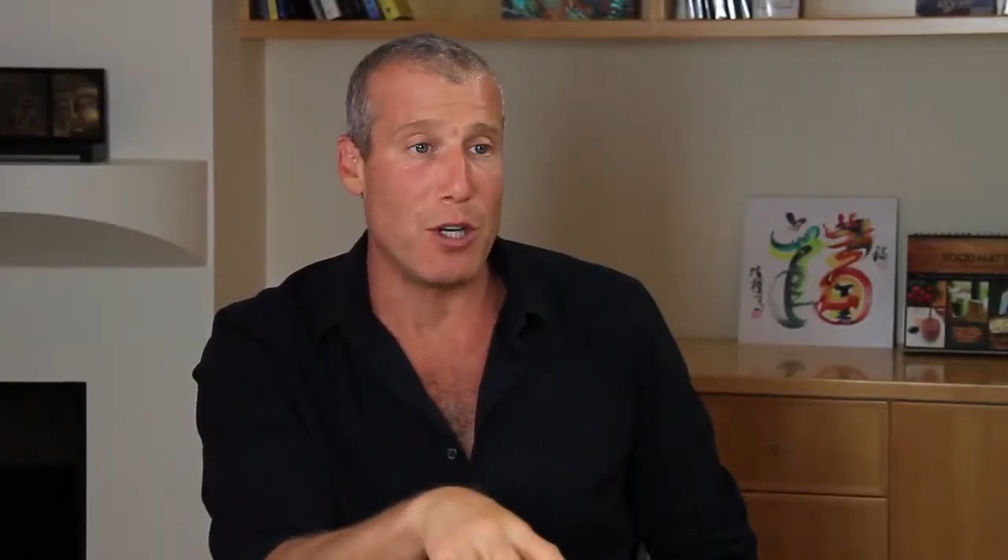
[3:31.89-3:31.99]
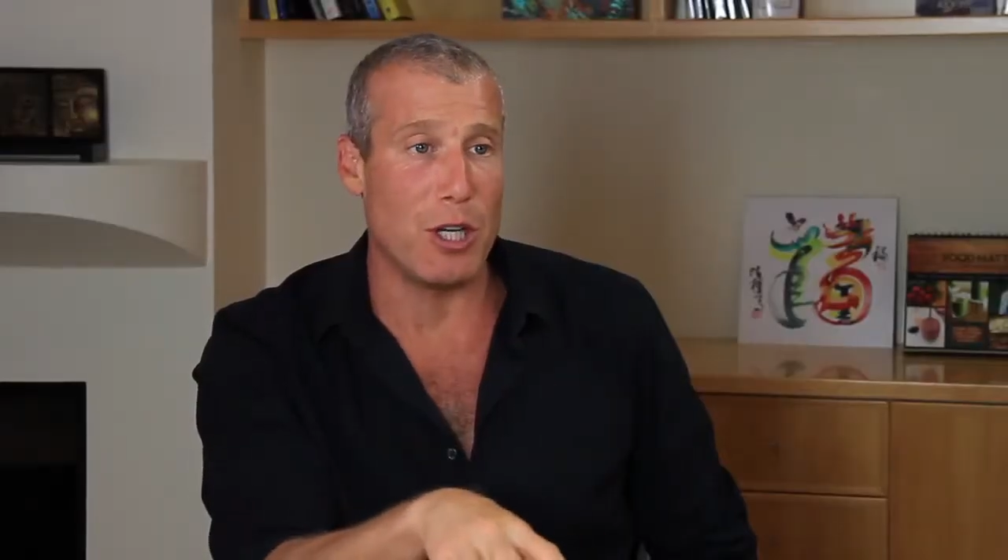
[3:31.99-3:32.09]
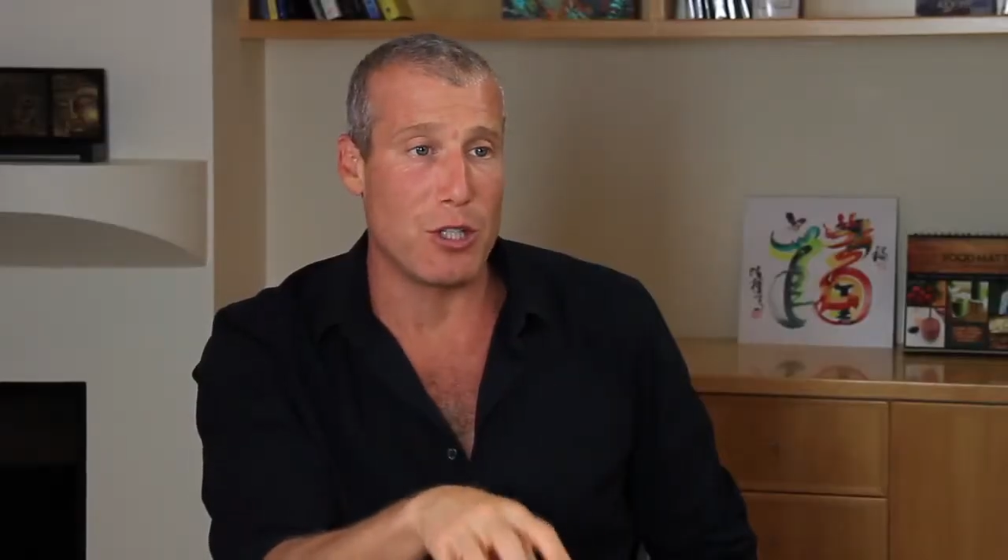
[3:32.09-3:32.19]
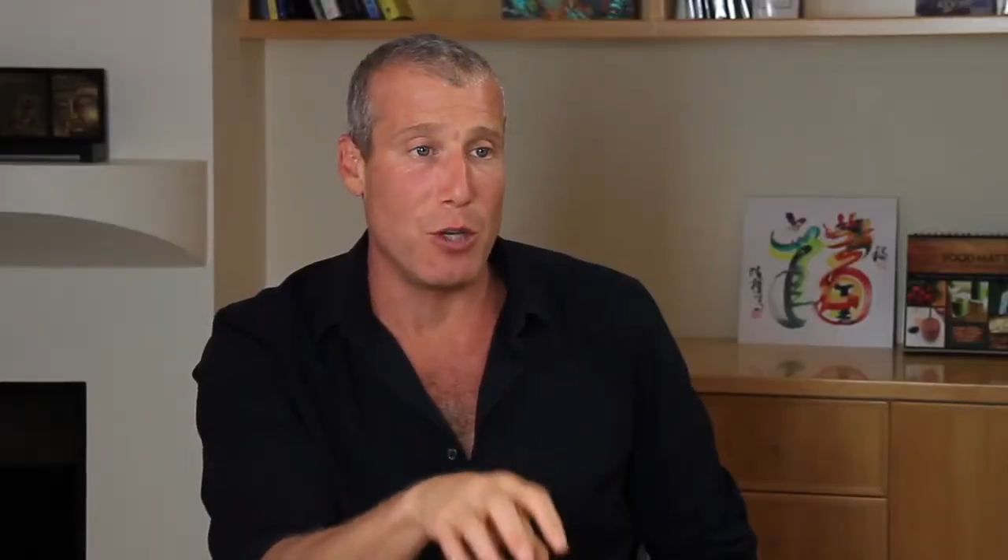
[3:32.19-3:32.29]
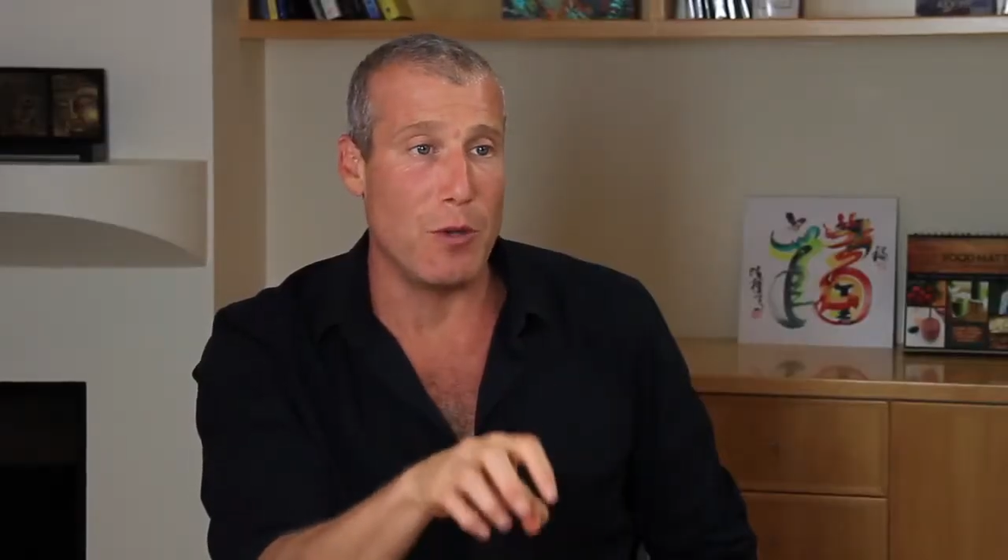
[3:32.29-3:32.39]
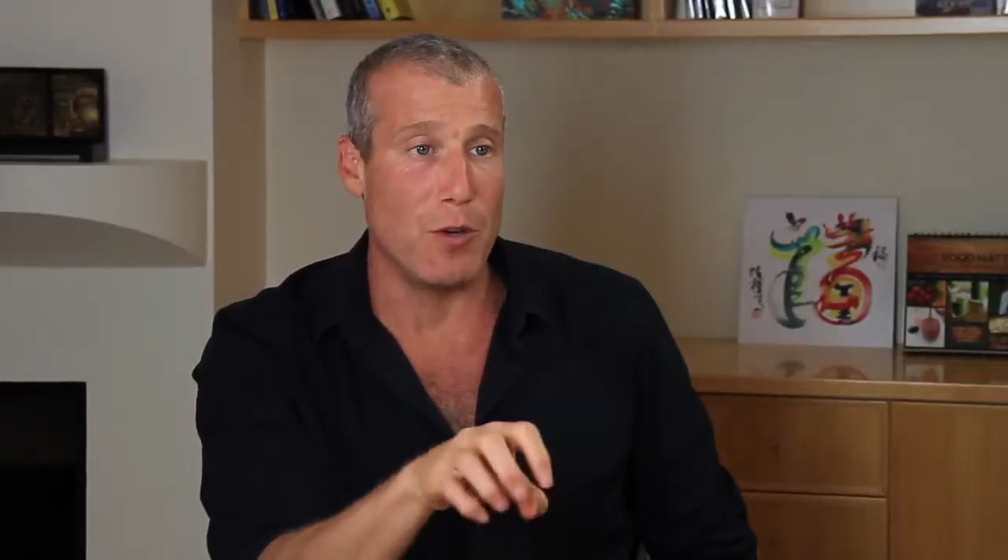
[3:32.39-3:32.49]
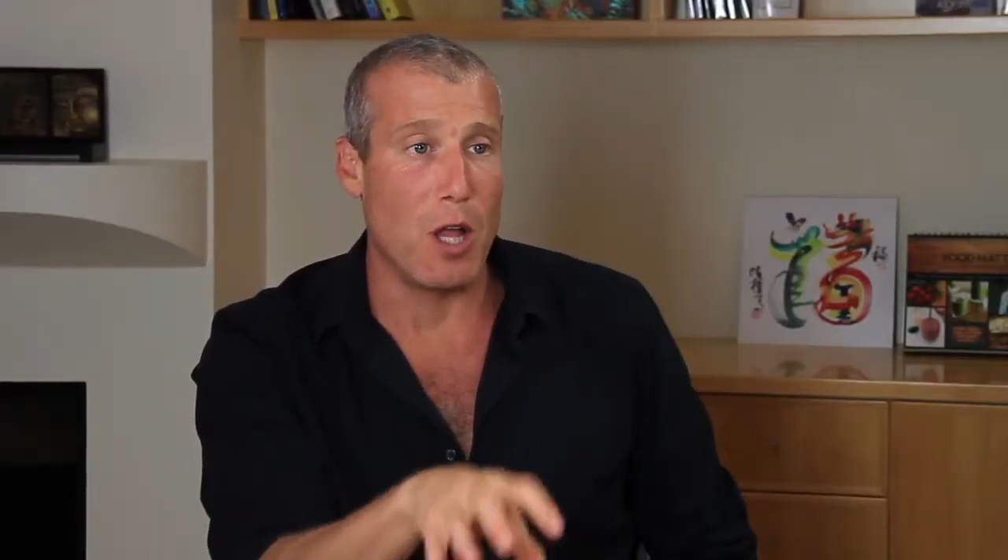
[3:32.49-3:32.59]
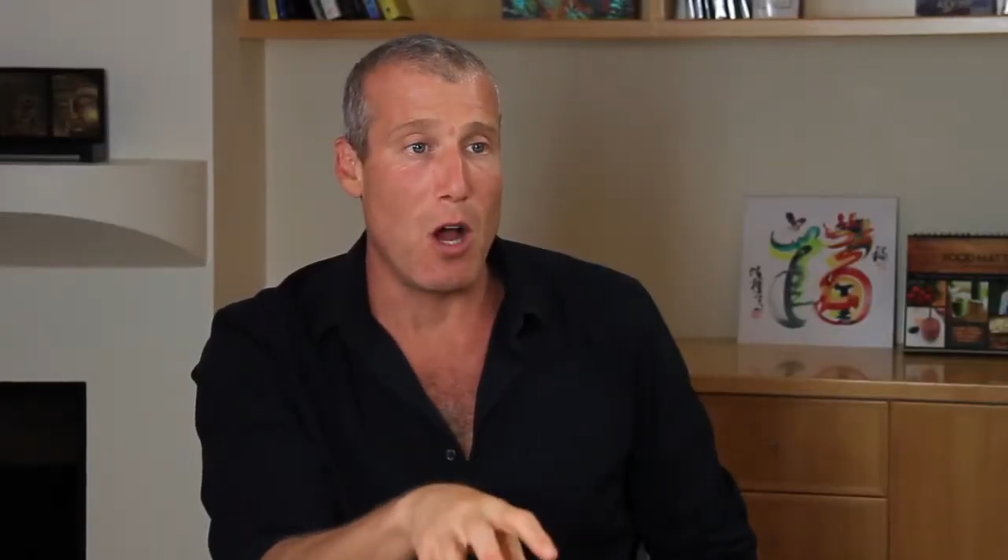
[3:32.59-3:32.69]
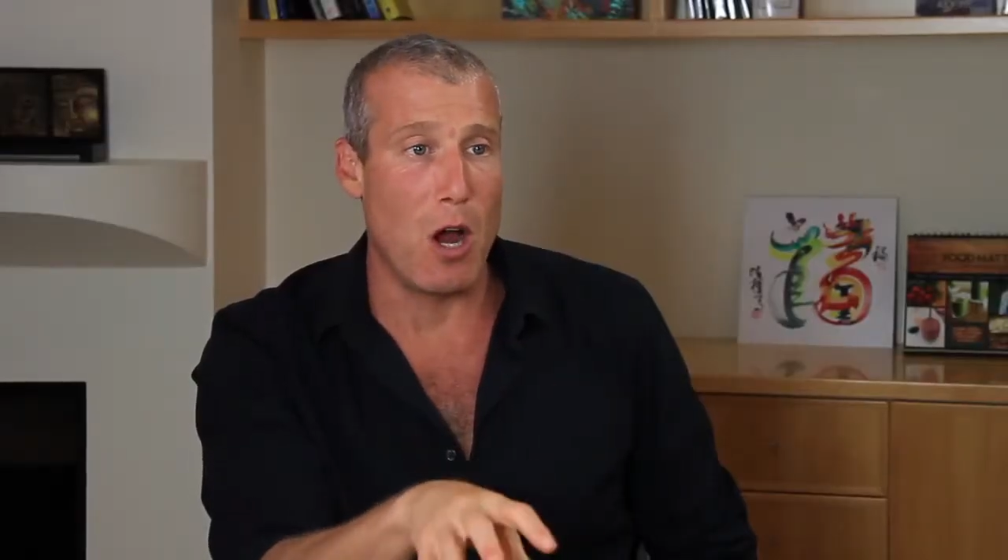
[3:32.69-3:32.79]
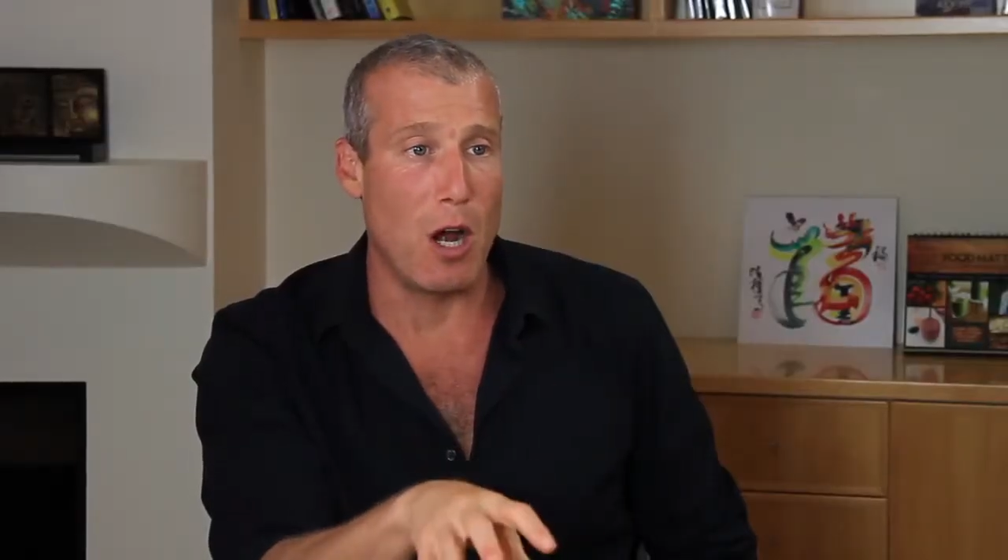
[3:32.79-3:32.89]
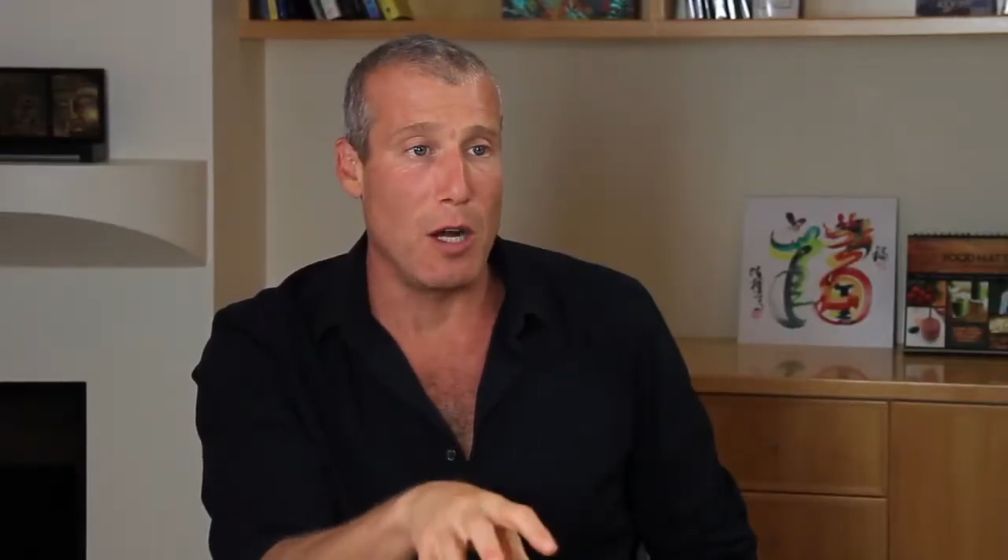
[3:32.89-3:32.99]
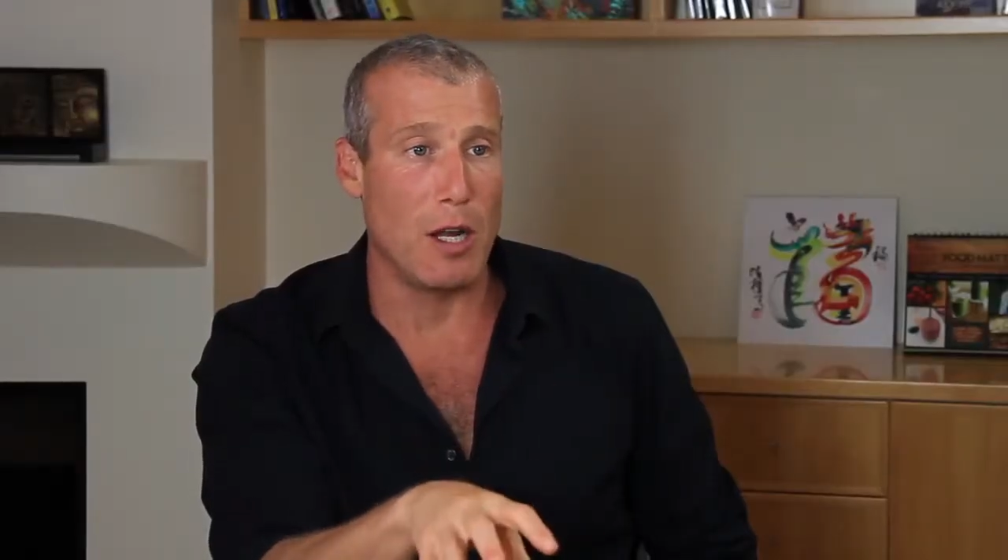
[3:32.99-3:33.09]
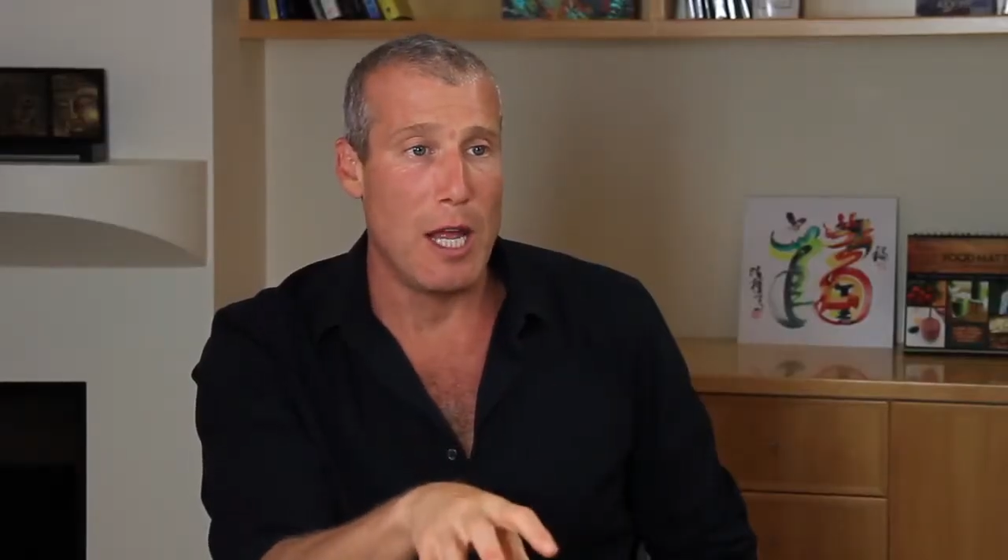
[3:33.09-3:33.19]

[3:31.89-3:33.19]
it's going to be real hard.